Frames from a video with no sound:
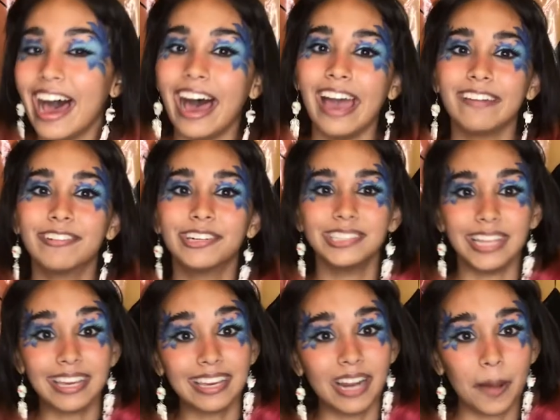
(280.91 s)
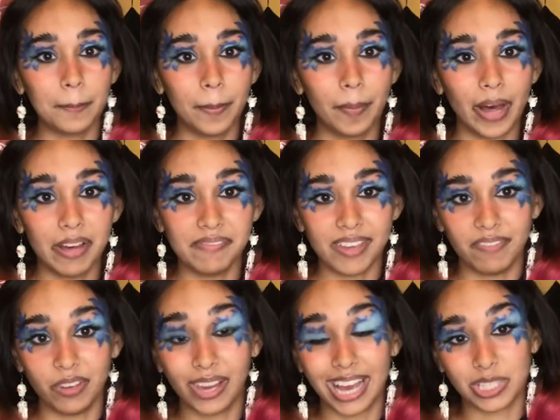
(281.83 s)
I will link it up above
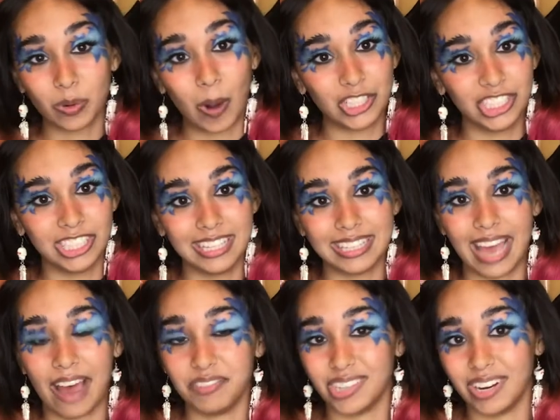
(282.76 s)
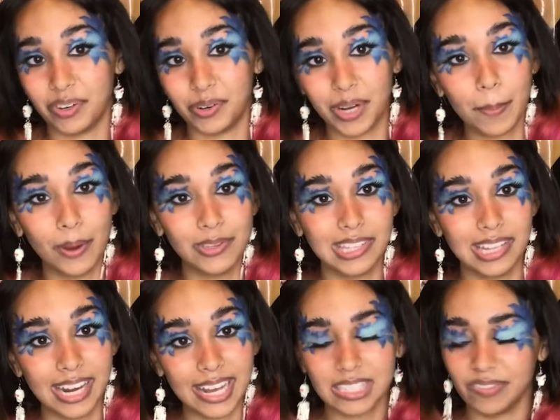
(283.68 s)
if you guys are watching this after I've already posted the
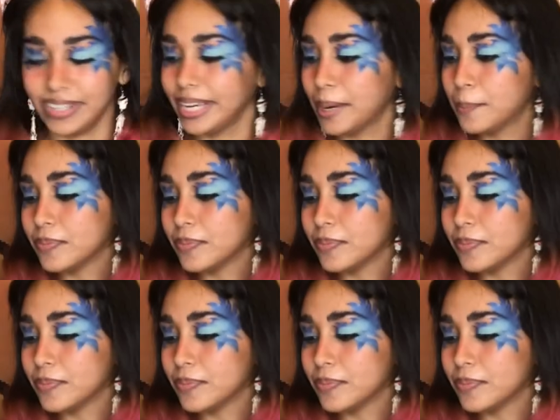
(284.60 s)
next video.